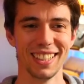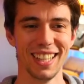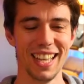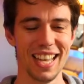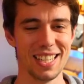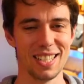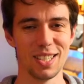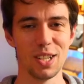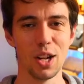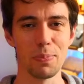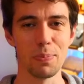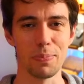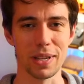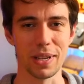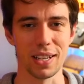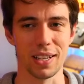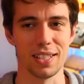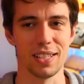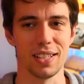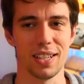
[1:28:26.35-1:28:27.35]
It's not
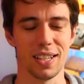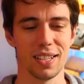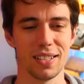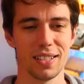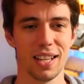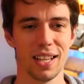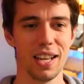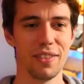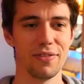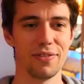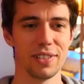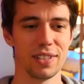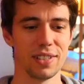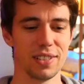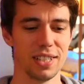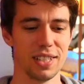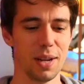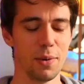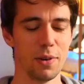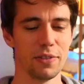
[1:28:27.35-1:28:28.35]
big. It's like
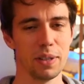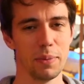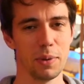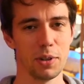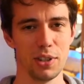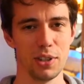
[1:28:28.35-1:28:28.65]
some of them are